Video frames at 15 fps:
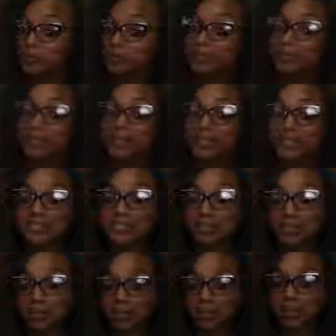So
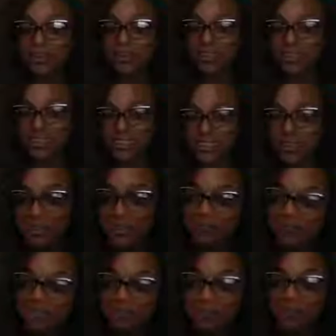
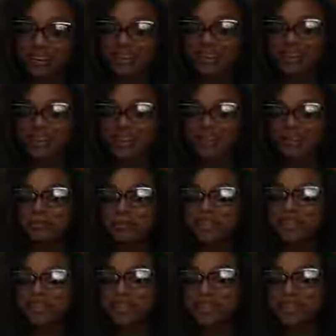when he walks up,